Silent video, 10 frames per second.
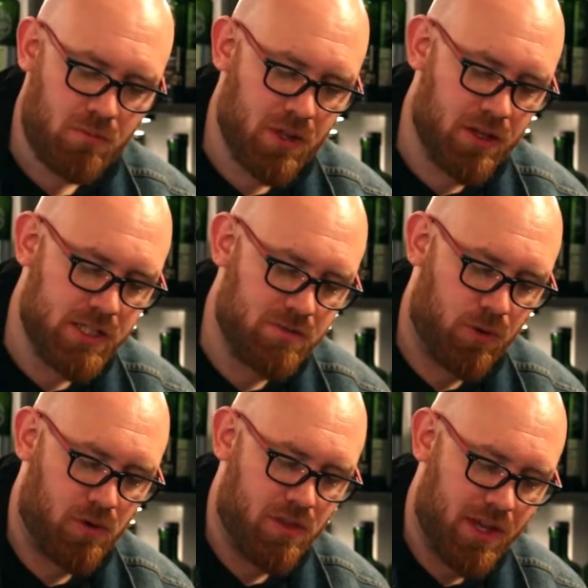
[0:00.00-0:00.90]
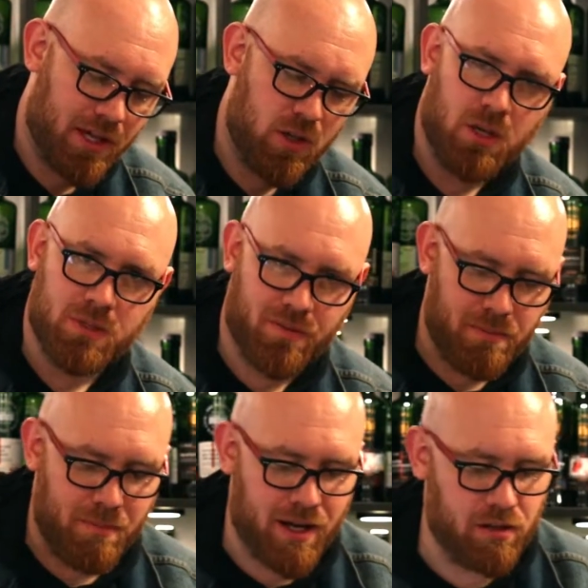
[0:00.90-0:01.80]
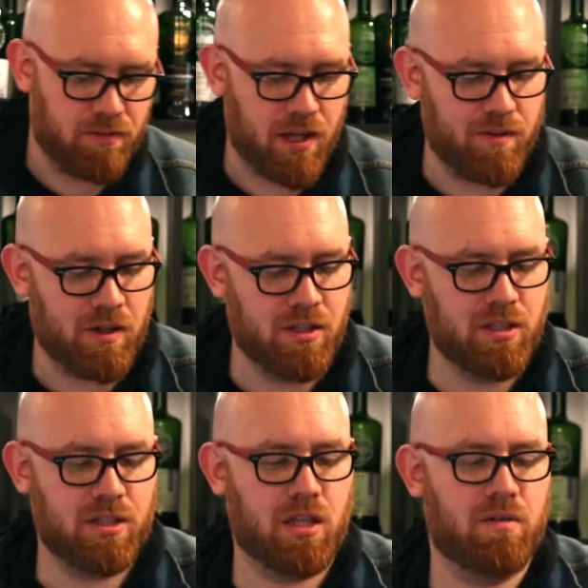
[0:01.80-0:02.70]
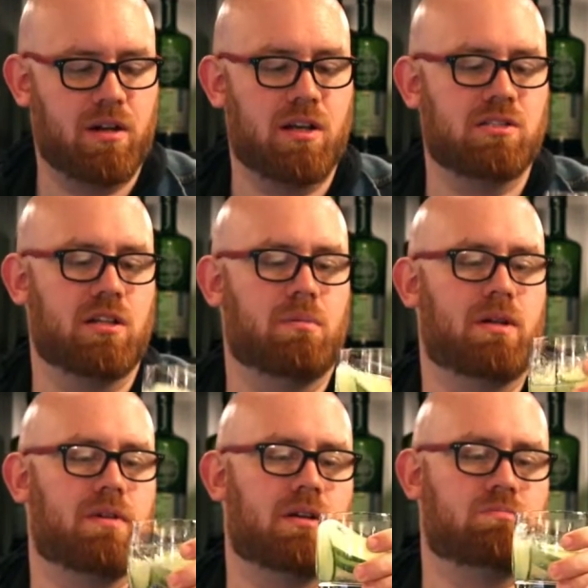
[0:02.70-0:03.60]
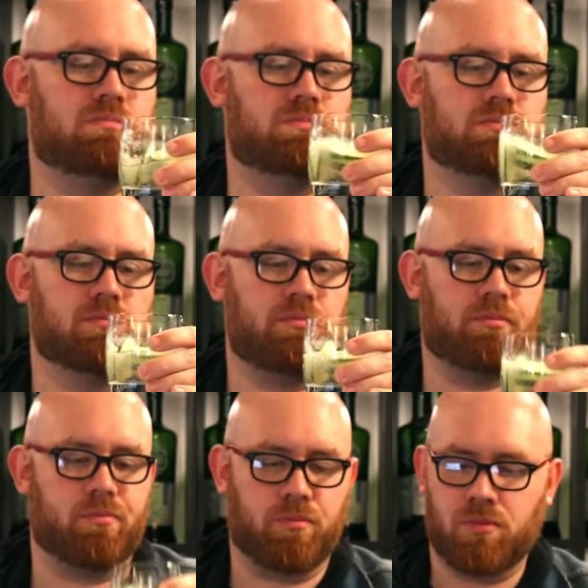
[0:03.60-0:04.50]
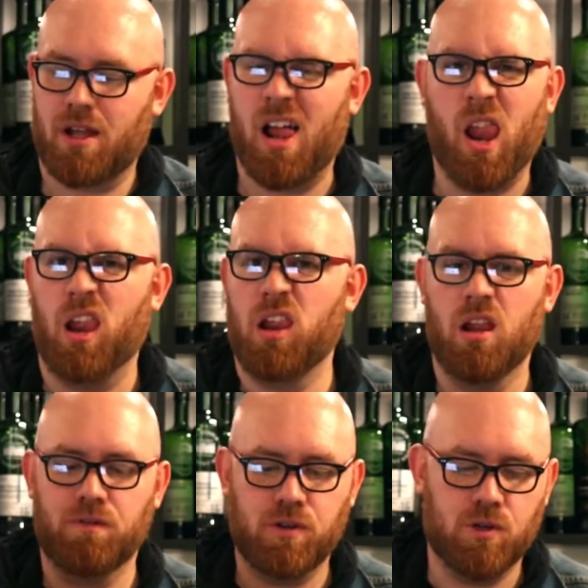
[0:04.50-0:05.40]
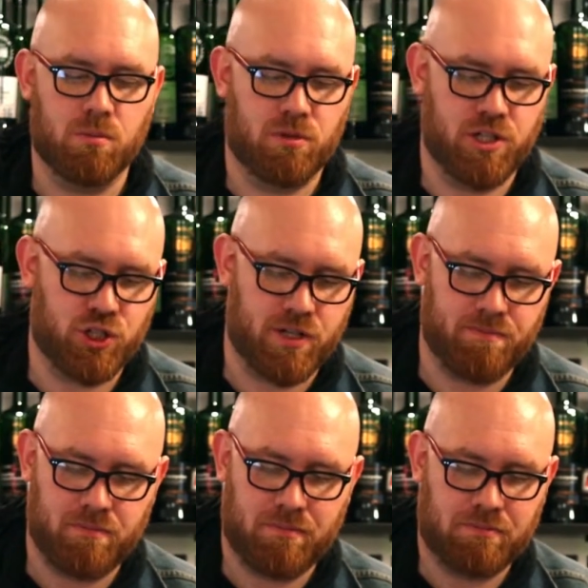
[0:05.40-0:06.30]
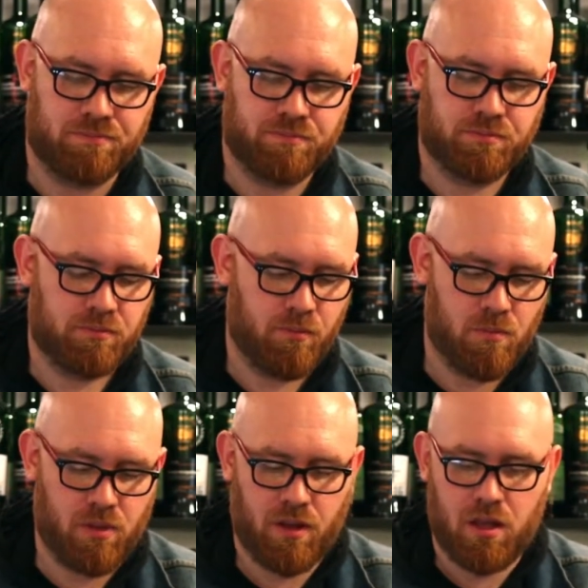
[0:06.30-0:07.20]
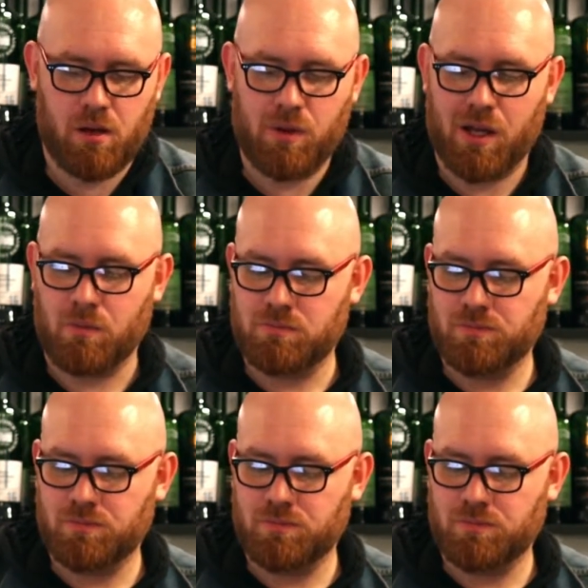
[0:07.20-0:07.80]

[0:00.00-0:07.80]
At least 4 in there. Cucumber's a very mild flavour. Give it a nice little bit of a... Love cucumber in a gin. Here we go.